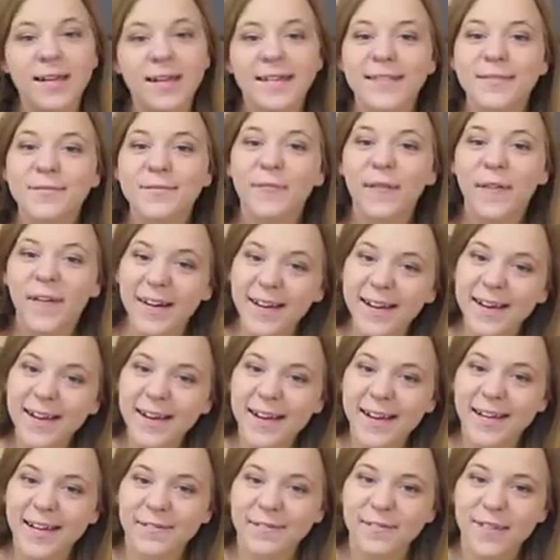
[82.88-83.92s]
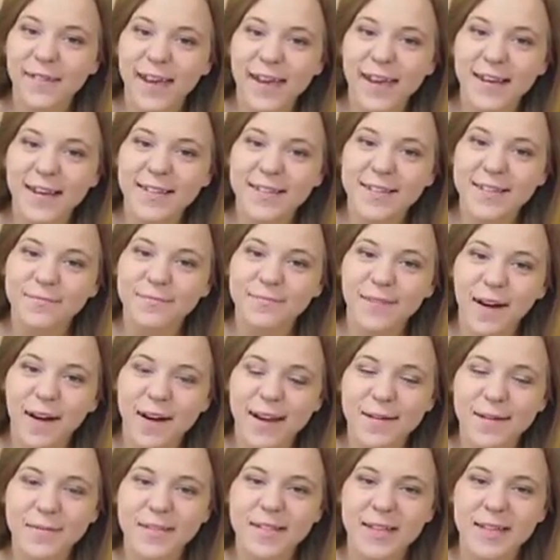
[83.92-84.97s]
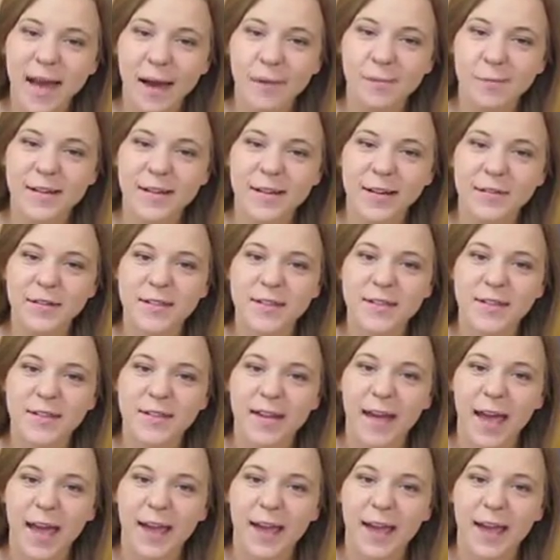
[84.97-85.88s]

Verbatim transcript: Good morning, King of Kings. My name is Abby Nelson,